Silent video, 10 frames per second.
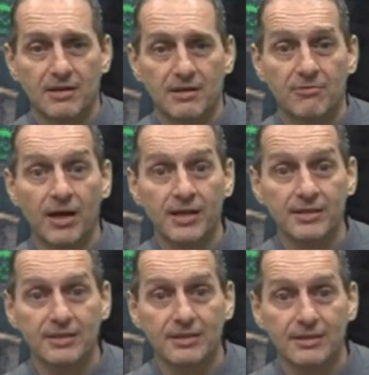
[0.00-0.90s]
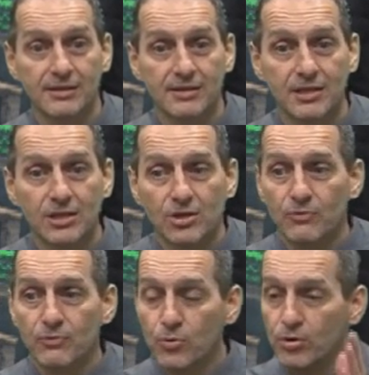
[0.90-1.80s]
Right?
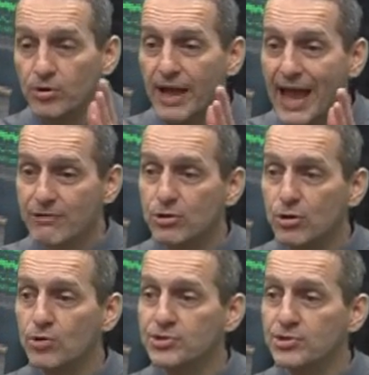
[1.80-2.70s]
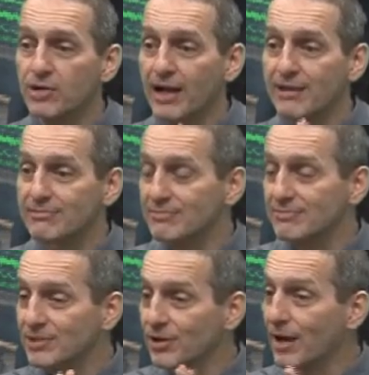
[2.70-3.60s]
For agriculture, I'm
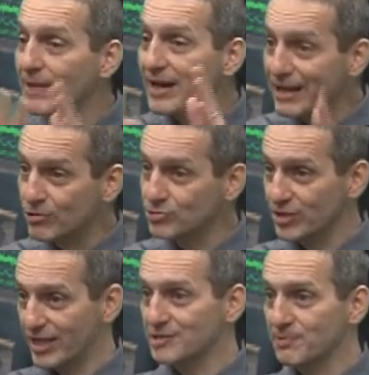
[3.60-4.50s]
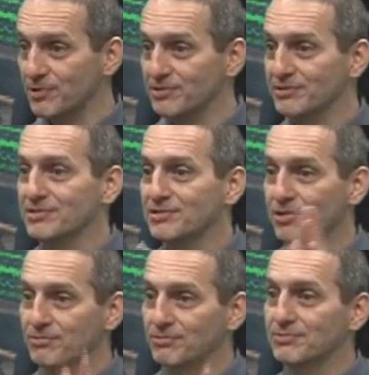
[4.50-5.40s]
not an agriculture expert,
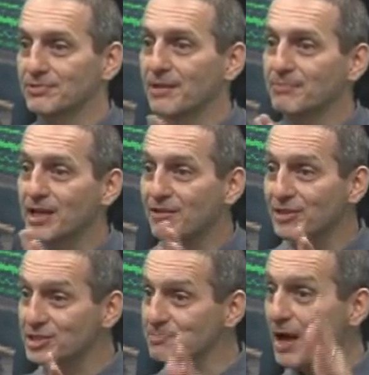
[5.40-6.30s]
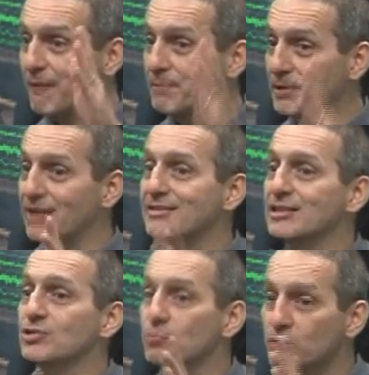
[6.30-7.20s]
so I'm kind of on the spot, but I think
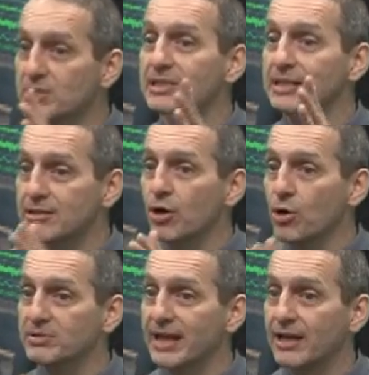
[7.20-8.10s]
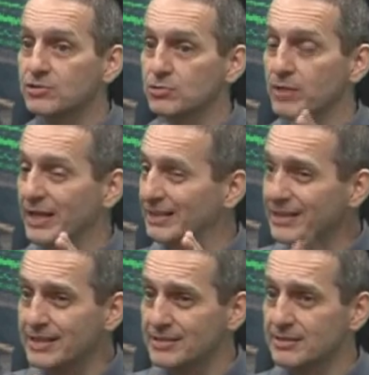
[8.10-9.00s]
you really need to hone down to at
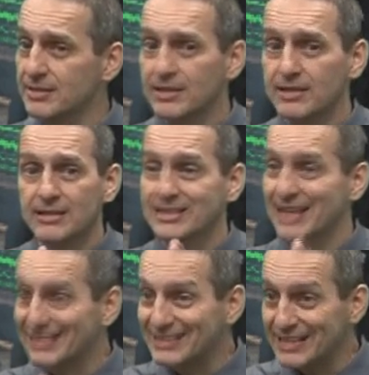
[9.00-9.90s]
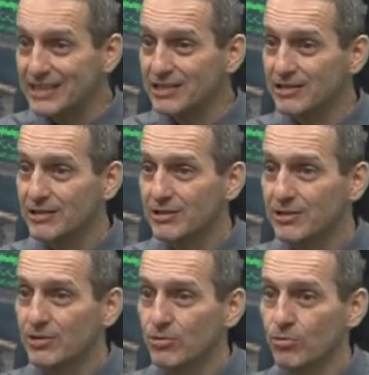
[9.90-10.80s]
least technique
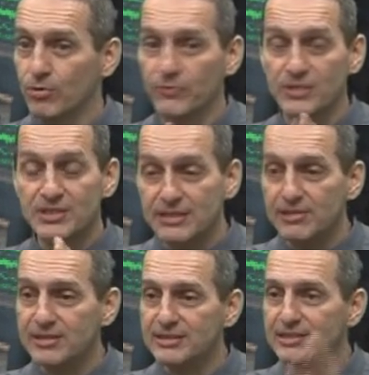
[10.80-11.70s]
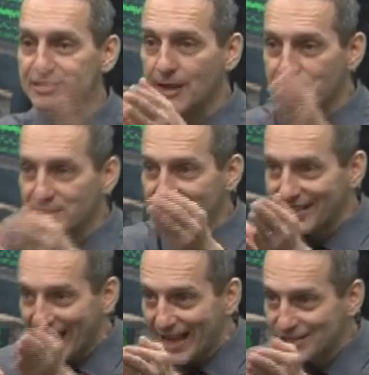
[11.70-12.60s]
or facility, something that
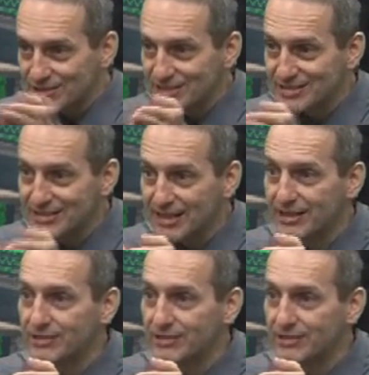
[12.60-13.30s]
actually is done